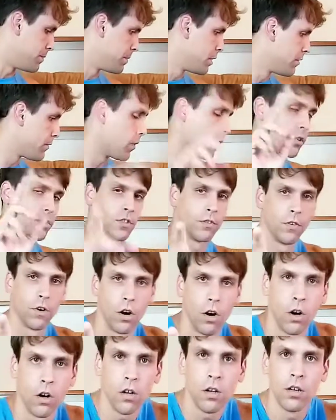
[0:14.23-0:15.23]
First of
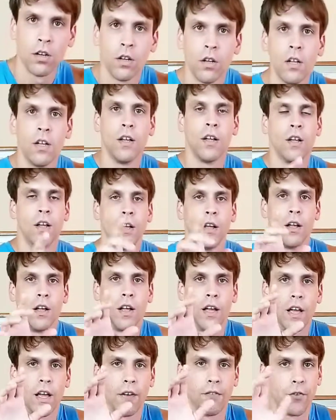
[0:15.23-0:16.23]
all,
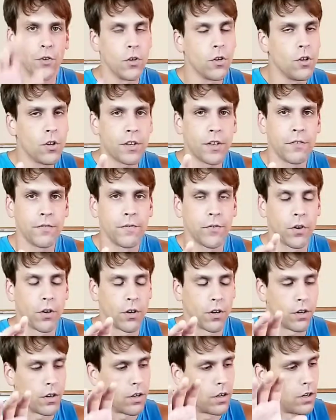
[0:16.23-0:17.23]
if you're looking
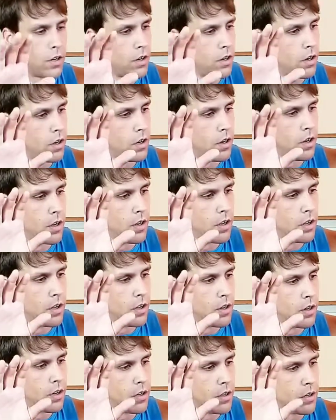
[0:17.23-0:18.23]
for
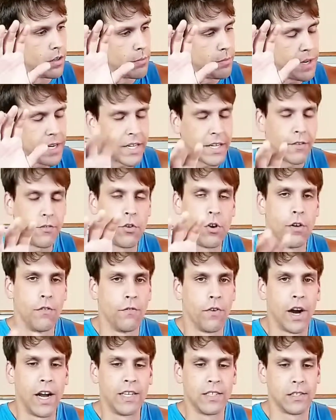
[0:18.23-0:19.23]
me to give you
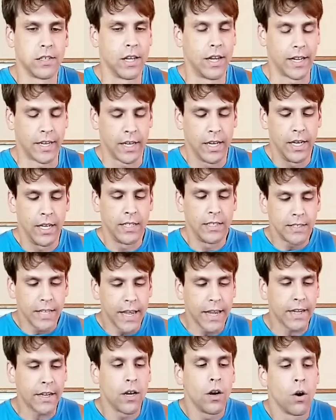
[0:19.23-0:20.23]
advice like
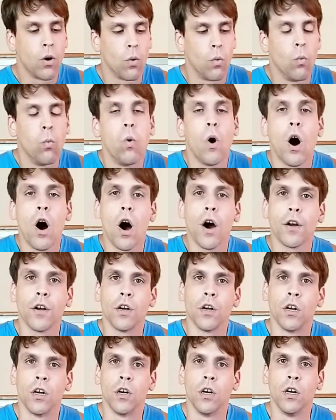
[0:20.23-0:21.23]
take
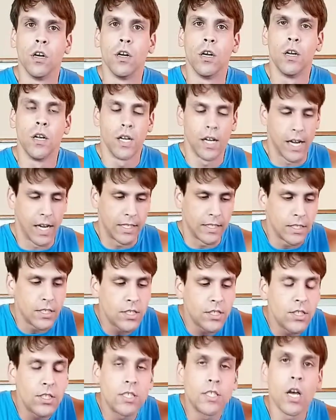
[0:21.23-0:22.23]
water and
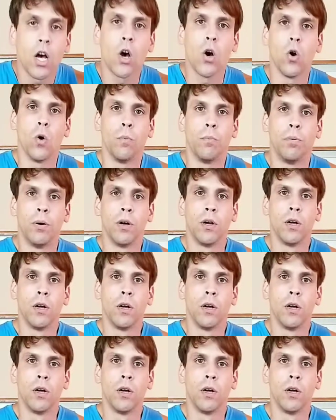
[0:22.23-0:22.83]
soap